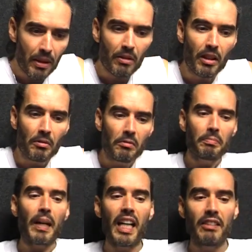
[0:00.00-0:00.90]
Bill can
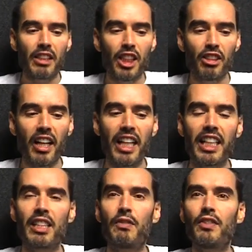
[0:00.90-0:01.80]
barely restrain
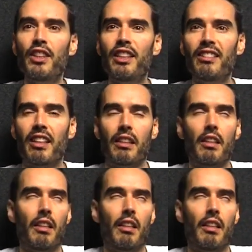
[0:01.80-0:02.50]
his fury.